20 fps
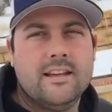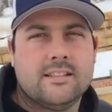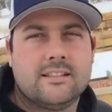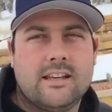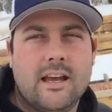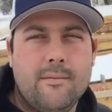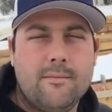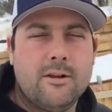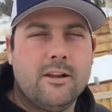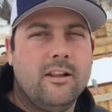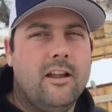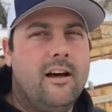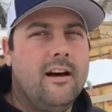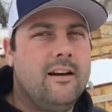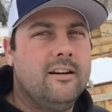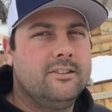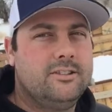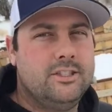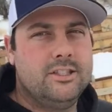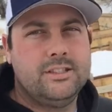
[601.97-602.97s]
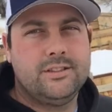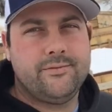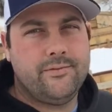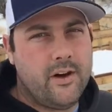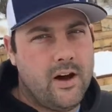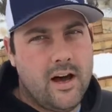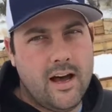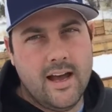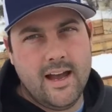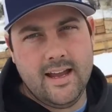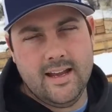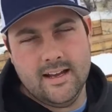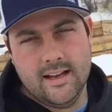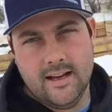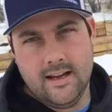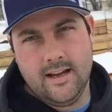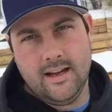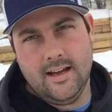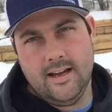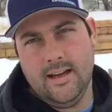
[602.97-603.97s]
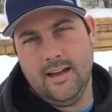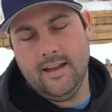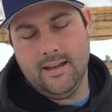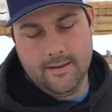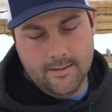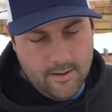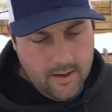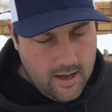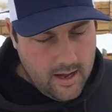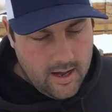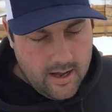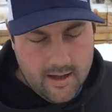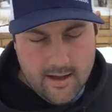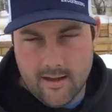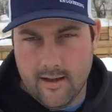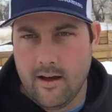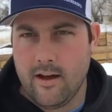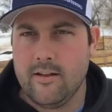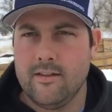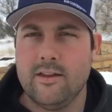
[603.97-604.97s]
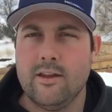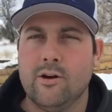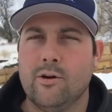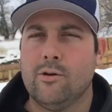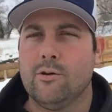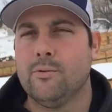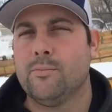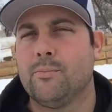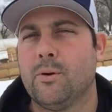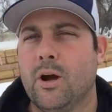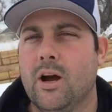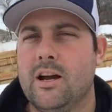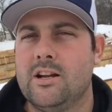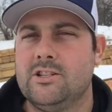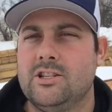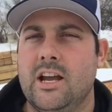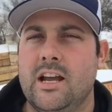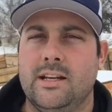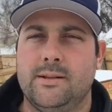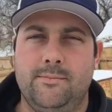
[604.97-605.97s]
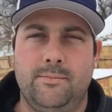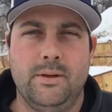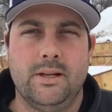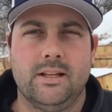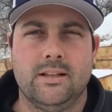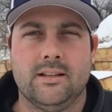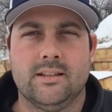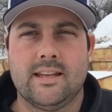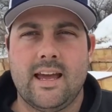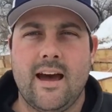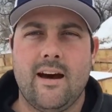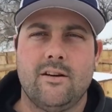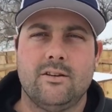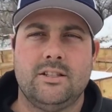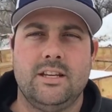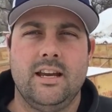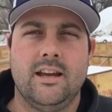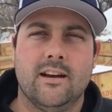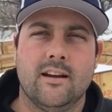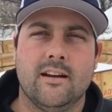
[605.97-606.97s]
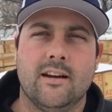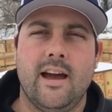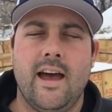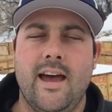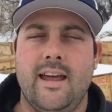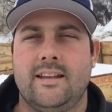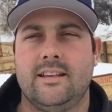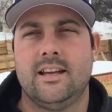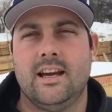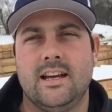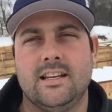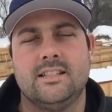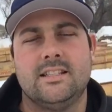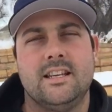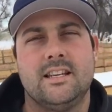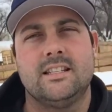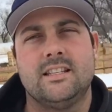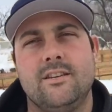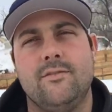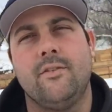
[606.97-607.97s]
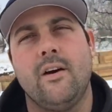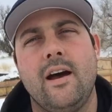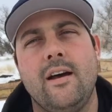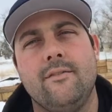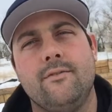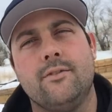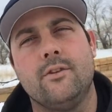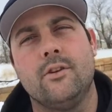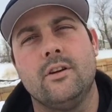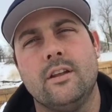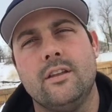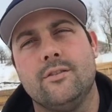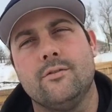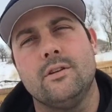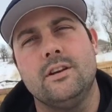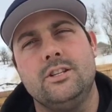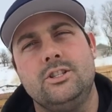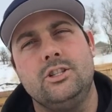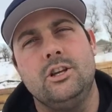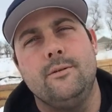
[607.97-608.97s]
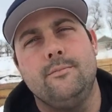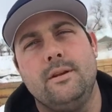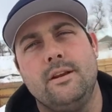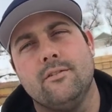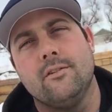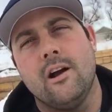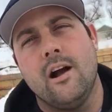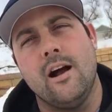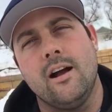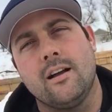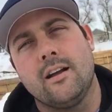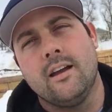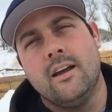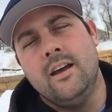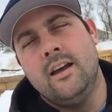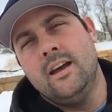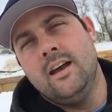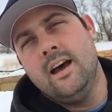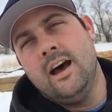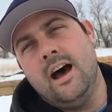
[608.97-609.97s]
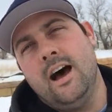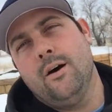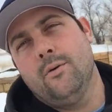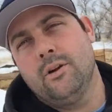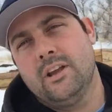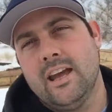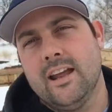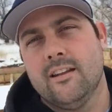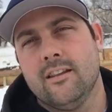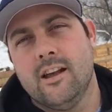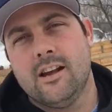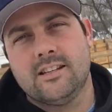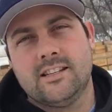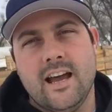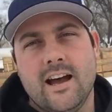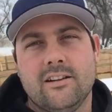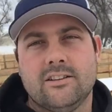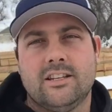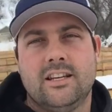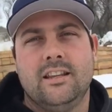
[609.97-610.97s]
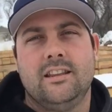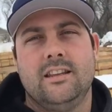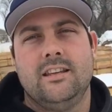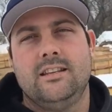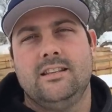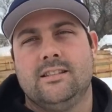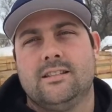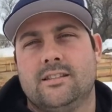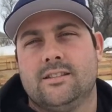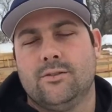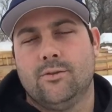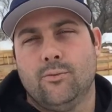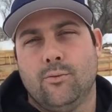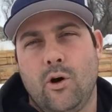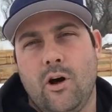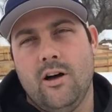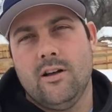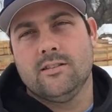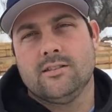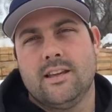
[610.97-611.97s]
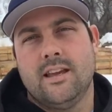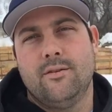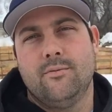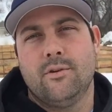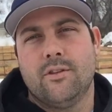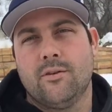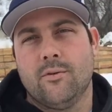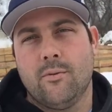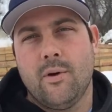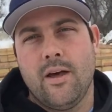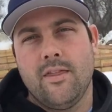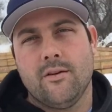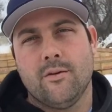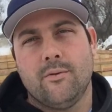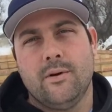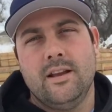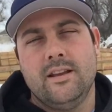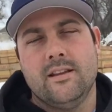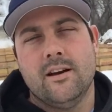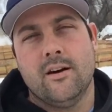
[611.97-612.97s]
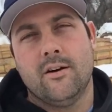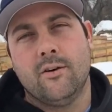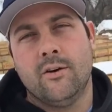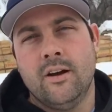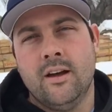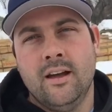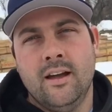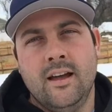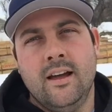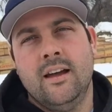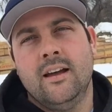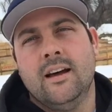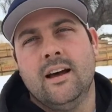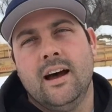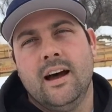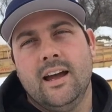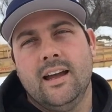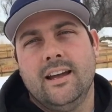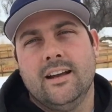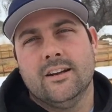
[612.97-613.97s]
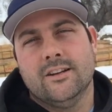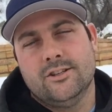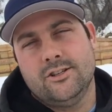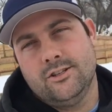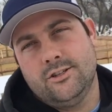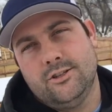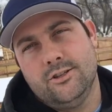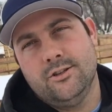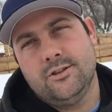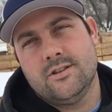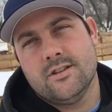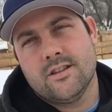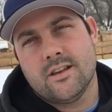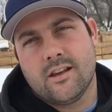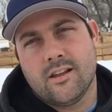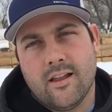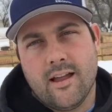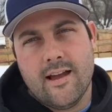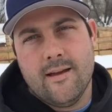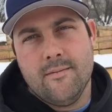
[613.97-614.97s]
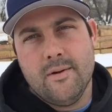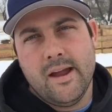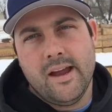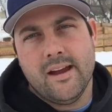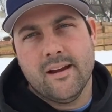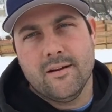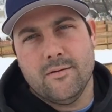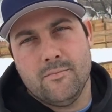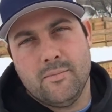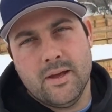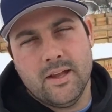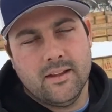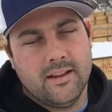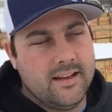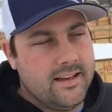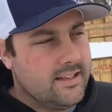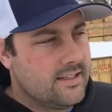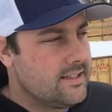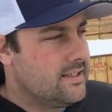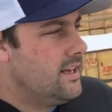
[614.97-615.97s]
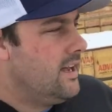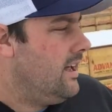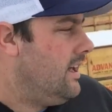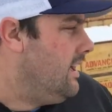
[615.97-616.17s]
is coming along just fine on the old project build out here at 6533 Chimney Rock. We kind of lucked out to get these walls in with the weather window here just due to the climate here in Billings.